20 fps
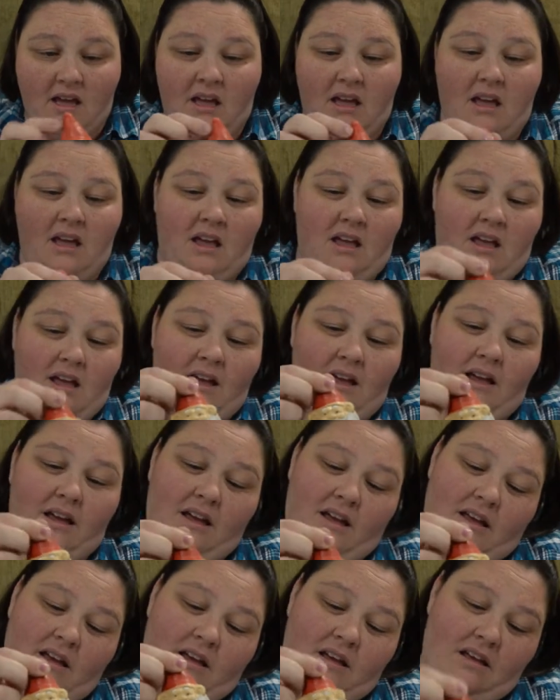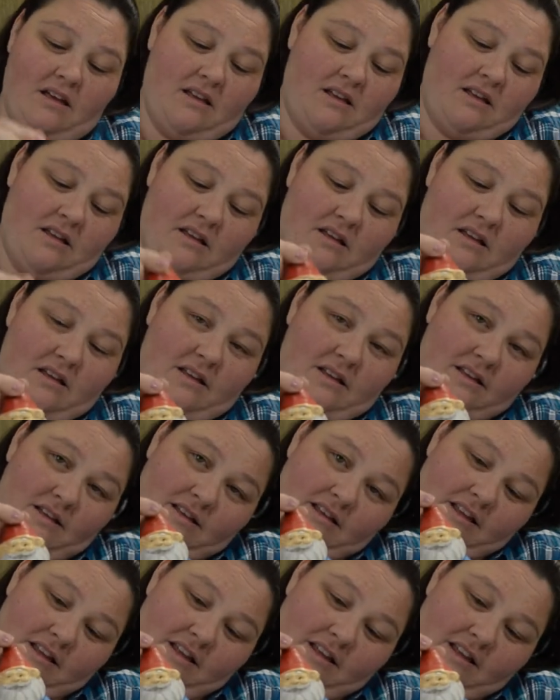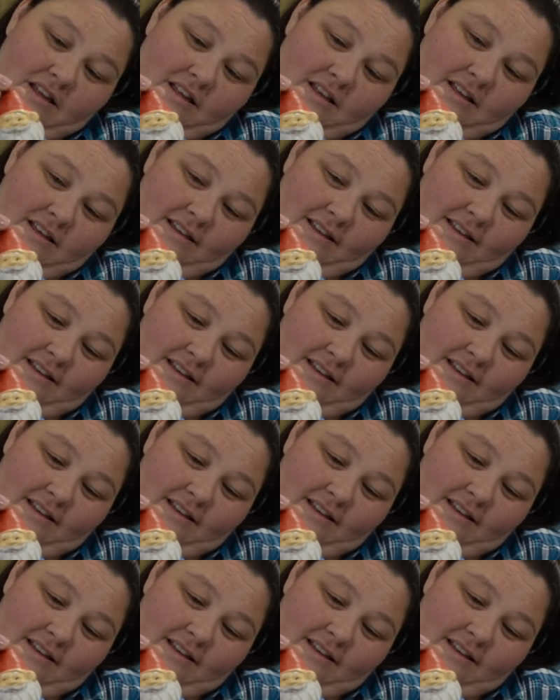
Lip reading: No one is speaking in this clip.